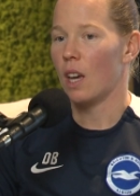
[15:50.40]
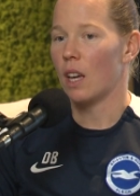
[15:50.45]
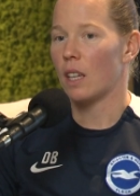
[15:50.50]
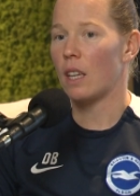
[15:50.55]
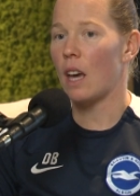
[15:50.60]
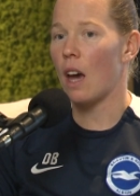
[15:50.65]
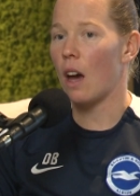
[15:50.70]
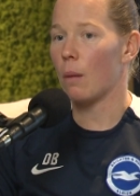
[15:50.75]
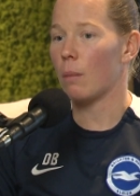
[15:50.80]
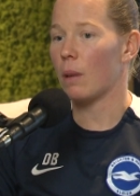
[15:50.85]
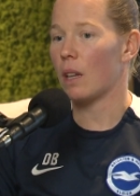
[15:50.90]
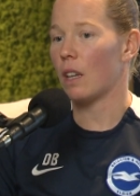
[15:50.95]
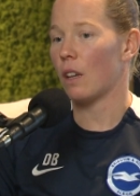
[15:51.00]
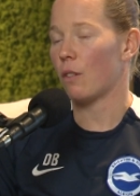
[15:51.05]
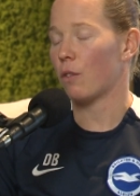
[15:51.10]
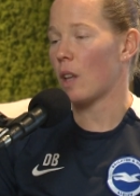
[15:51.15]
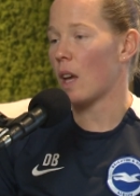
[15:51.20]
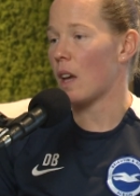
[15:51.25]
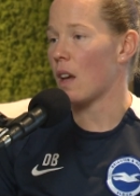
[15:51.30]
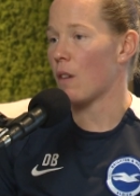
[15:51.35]
yeah, I mean,
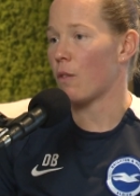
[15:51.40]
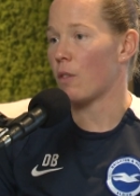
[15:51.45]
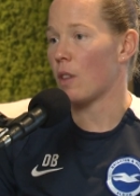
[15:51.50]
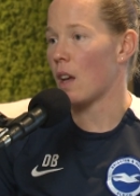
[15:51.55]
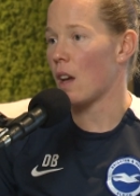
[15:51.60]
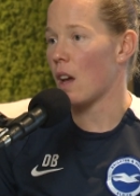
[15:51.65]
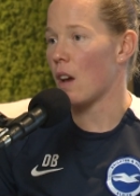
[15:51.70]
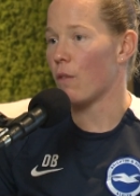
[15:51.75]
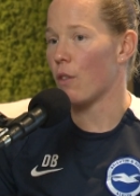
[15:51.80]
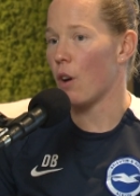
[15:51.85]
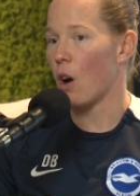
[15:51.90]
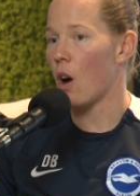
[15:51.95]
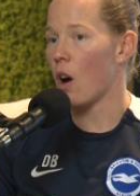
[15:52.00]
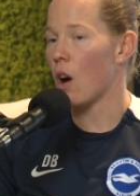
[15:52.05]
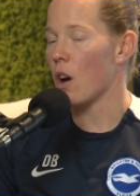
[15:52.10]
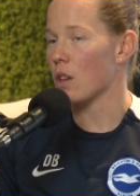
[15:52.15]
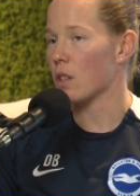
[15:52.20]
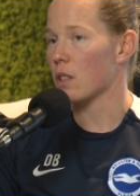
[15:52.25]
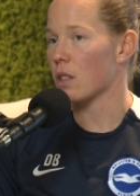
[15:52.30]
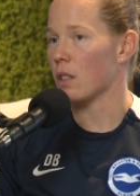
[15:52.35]
if they ever
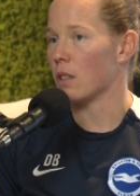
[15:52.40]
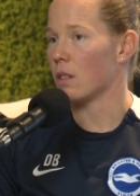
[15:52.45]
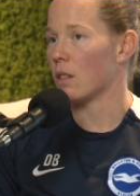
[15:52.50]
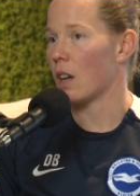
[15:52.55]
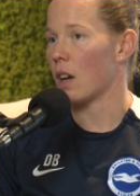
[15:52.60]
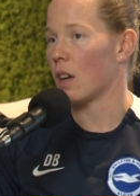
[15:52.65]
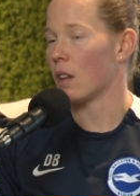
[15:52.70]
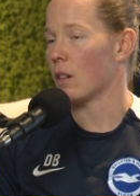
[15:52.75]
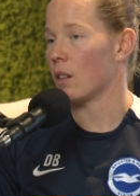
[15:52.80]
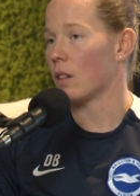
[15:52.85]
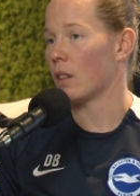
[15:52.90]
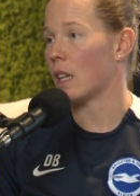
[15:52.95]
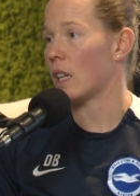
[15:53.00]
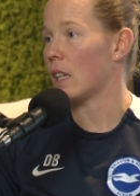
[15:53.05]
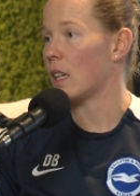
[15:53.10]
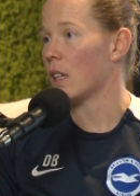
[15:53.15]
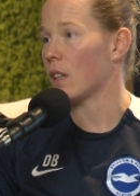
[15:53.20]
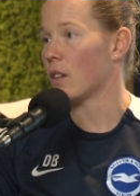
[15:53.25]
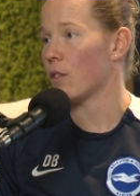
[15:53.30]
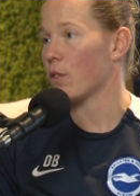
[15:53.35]
asked and
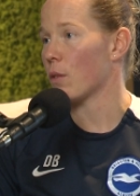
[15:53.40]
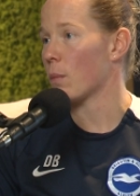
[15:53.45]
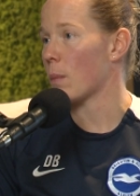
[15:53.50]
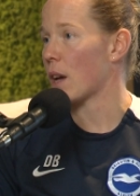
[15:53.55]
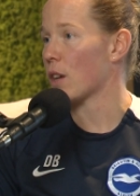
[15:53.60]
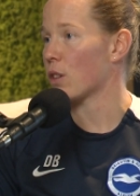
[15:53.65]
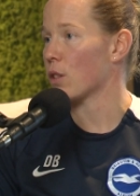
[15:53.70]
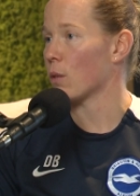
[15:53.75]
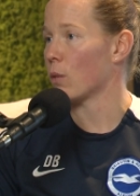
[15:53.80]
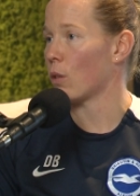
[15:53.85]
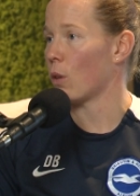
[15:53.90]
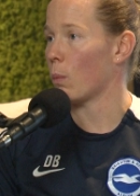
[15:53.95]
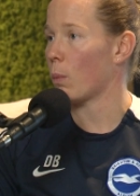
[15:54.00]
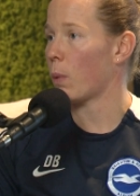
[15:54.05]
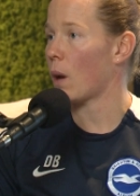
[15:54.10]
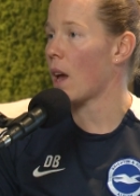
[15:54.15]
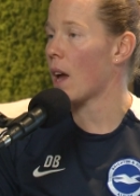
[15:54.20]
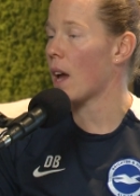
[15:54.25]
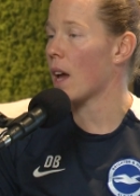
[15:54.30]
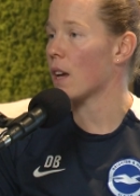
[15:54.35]
needed information on
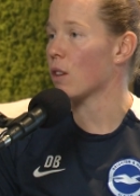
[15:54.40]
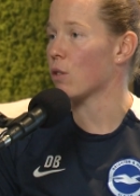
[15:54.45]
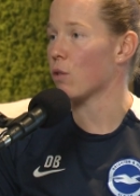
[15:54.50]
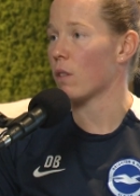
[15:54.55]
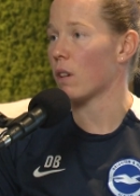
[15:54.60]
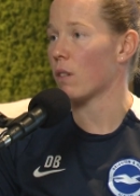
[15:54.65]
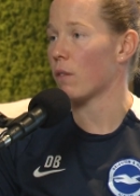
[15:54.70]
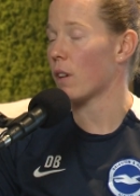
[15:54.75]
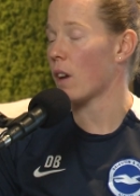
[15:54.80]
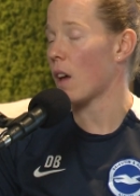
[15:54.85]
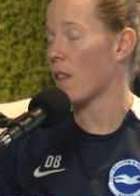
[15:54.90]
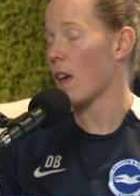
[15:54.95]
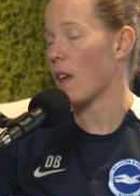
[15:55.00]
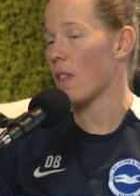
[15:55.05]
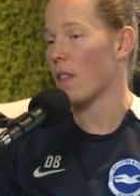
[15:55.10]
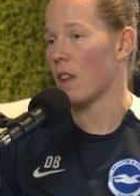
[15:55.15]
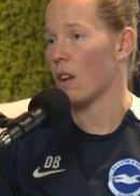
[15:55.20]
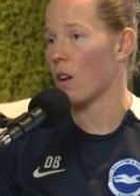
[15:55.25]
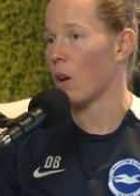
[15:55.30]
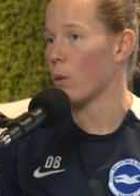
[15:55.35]
players or anything like
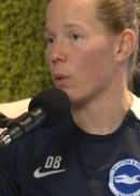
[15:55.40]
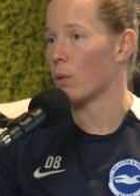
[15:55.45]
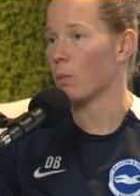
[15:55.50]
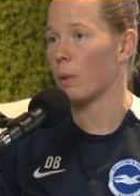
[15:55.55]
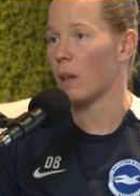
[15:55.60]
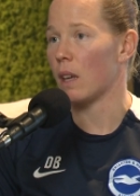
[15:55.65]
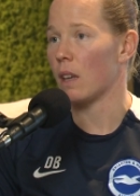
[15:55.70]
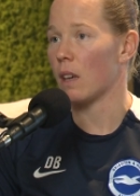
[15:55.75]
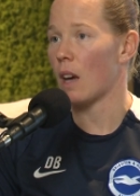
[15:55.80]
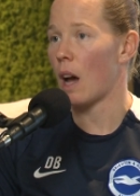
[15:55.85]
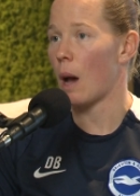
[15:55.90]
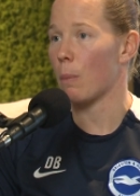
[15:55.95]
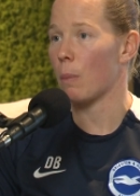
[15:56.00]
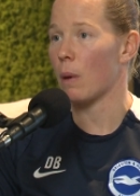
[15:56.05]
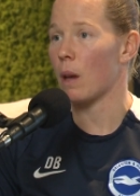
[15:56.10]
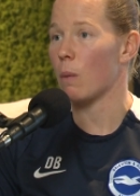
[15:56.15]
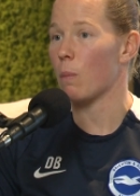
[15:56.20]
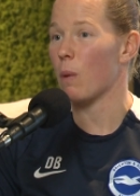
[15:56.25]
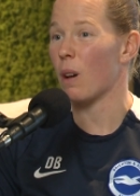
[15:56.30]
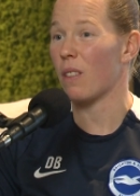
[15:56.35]
that, then I would be
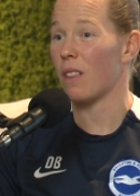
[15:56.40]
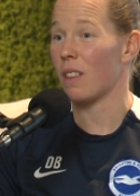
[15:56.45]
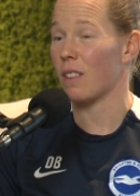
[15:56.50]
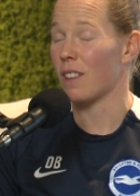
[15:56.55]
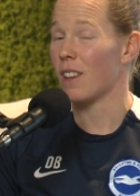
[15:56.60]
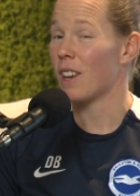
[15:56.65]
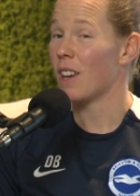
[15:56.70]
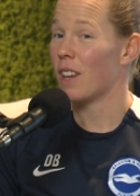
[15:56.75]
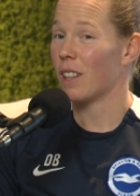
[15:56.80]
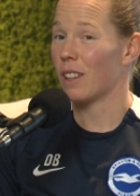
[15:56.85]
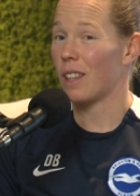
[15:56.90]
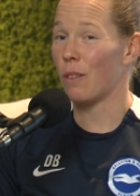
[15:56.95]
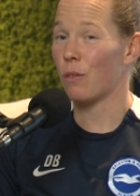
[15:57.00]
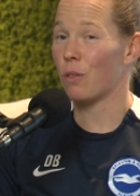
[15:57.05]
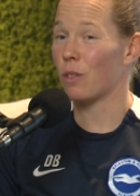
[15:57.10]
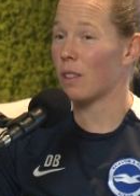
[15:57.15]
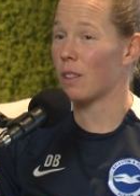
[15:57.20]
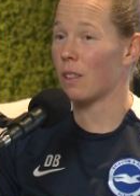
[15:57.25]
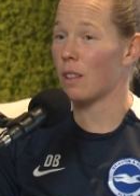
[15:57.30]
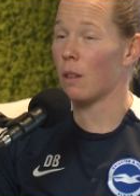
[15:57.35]
happy. But
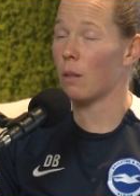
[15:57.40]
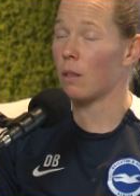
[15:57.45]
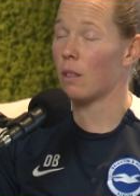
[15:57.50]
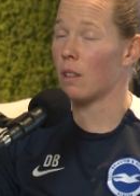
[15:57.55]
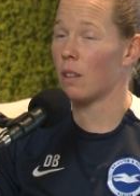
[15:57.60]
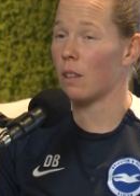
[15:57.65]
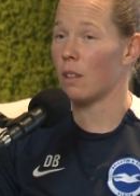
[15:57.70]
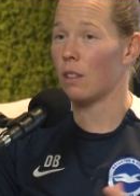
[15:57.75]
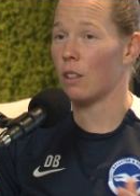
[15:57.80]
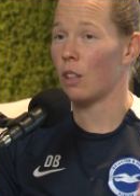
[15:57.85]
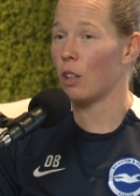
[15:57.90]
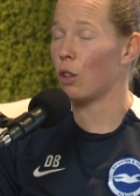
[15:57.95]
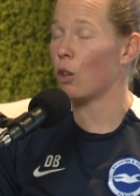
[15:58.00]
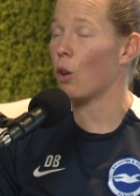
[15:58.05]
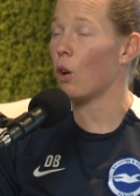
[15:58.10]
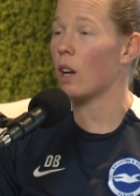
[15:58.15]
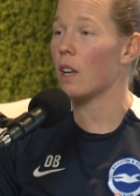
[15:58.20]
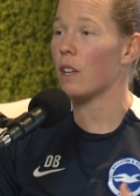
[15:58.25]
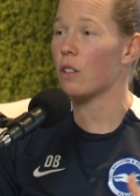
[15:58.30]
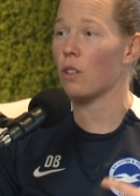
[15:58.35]
the
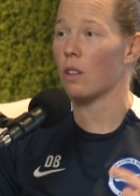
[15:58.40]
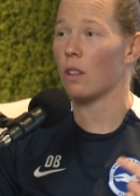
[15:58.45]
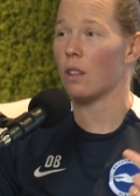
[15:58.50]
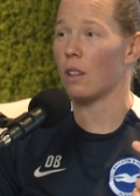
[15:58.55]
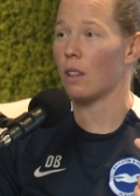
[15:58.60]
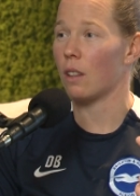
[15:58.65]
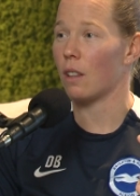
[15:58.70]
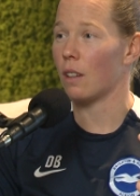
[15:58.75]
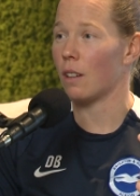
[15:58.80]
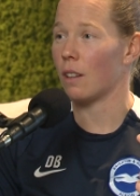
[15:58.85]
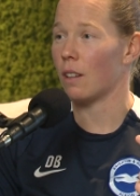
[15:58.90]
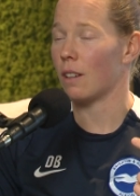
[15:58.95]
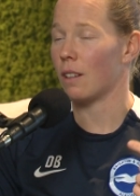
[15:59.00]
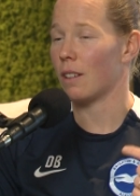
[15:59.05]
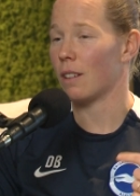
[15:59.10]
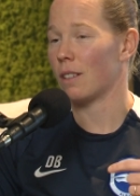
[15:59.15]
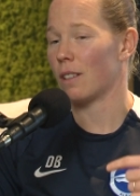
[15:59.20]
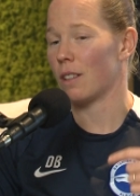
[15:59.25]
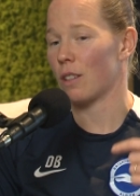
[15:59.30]
knowledge and the